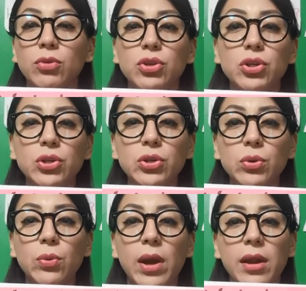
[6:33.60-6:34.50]
you
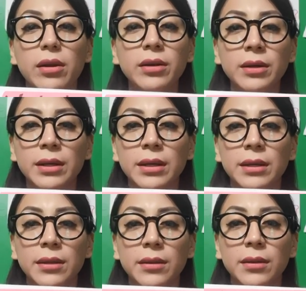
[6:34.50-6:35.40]
were
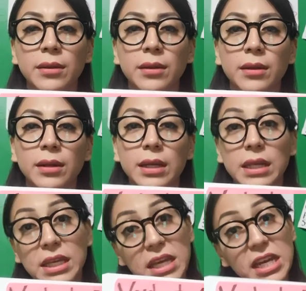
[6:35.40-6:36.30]

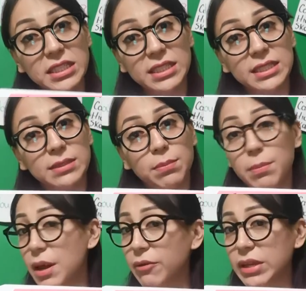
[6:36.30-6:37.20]
kids,
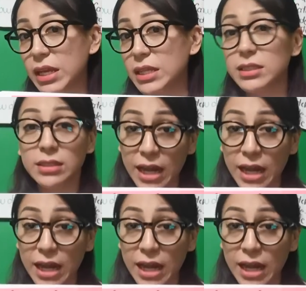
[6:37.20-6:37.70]
very kids.